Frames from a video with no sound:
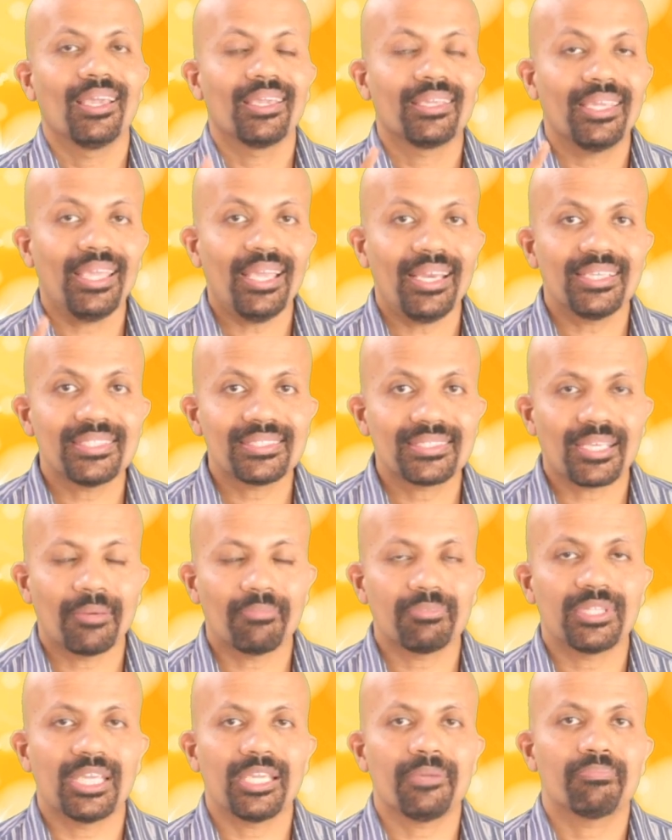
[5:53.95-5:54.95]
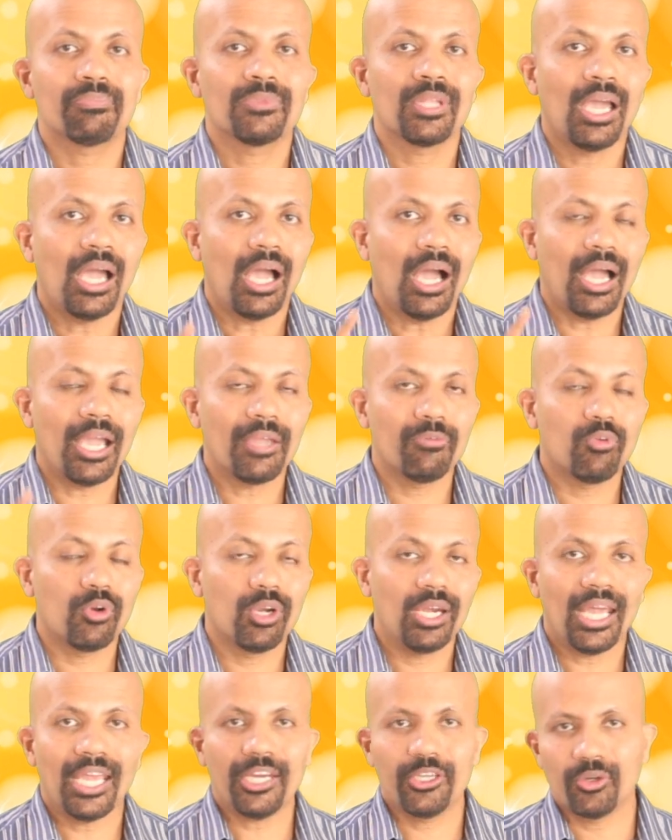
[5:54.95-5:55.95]
Here is something I would
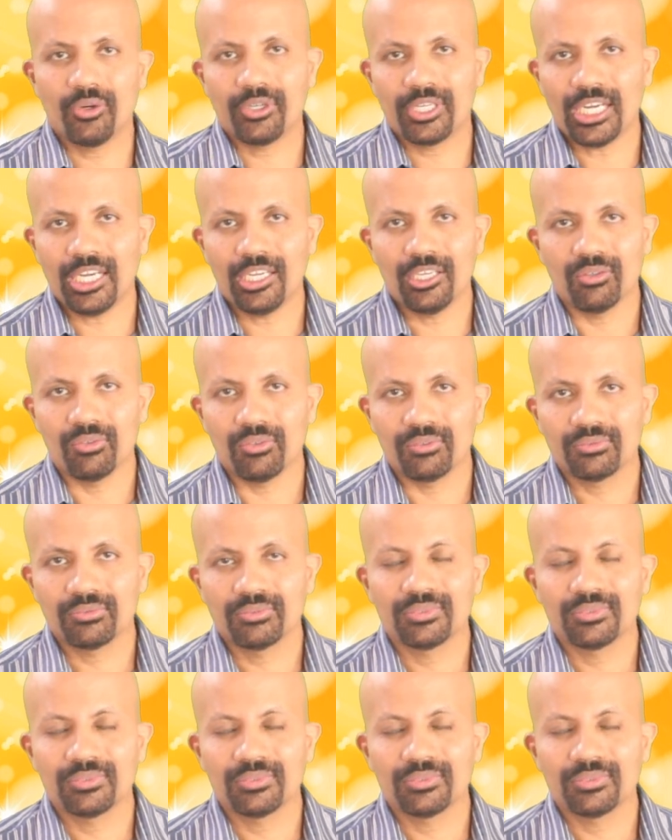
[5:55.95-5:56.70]
like to tell you.